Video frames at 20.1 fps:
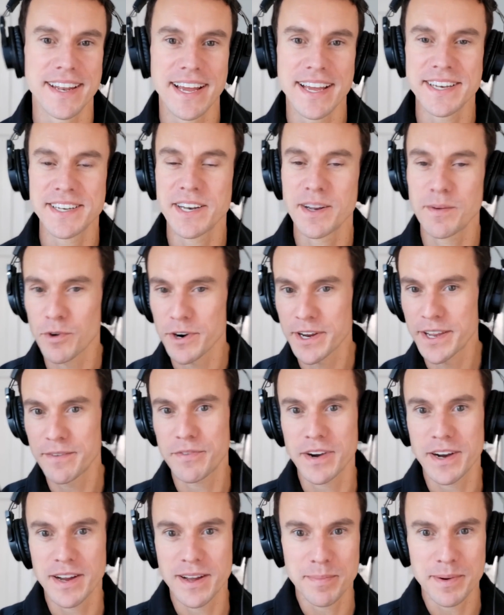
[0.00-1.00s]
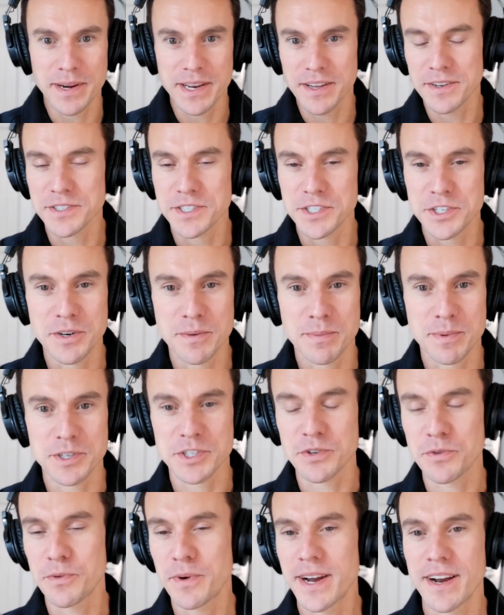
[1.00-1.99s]
I ended up working for a company called Juniper
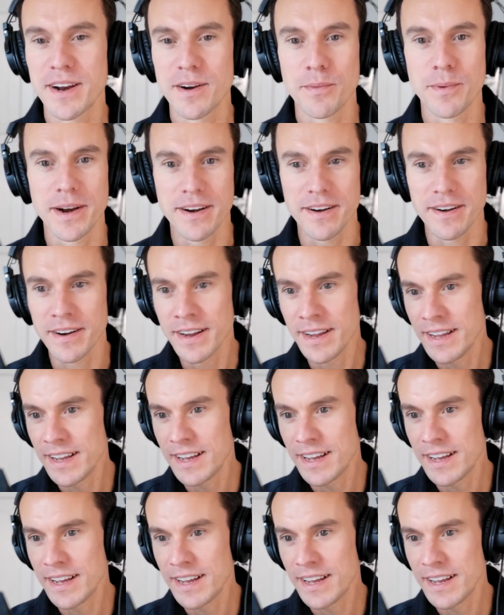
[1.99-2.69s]
Square, where